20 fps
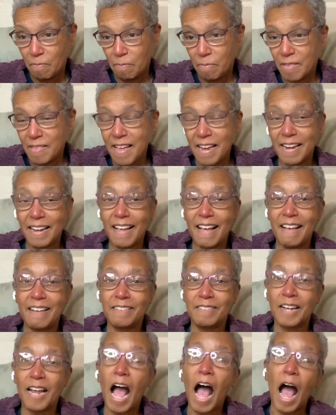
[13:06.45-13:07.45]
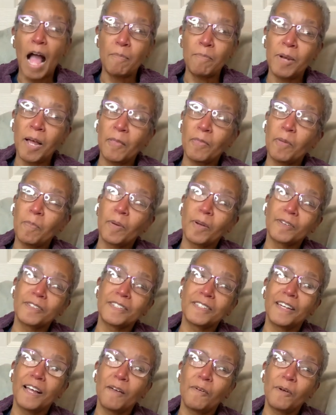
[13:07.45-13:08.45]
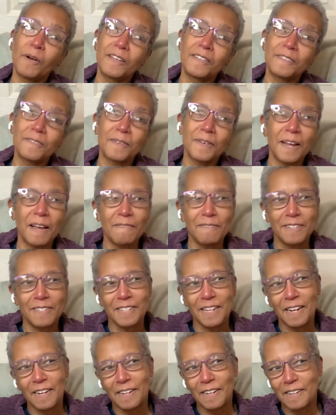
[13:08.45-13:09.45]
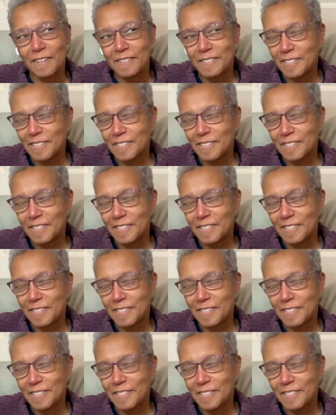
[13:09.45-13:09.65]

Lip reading: But then again, I'm not the person I was when I was younger,